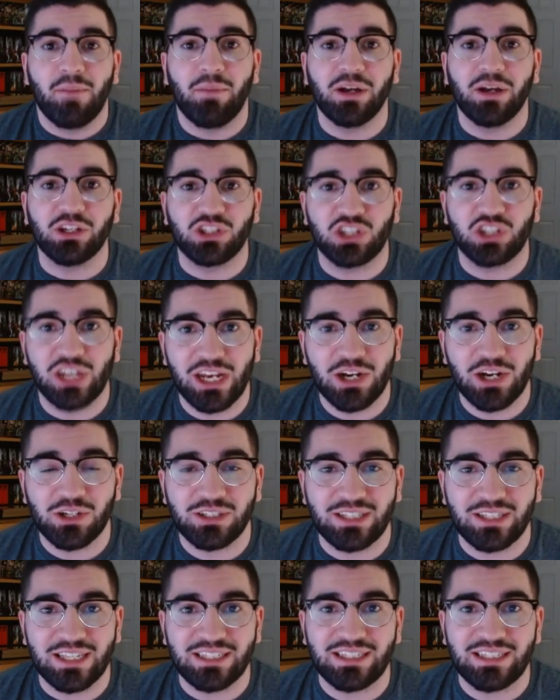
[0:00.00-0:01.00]
But
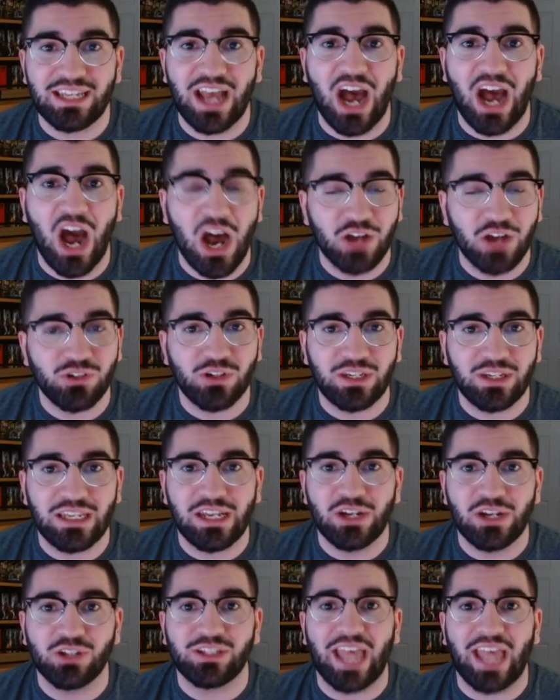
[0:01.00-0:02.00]
cheers, Disney, 100 years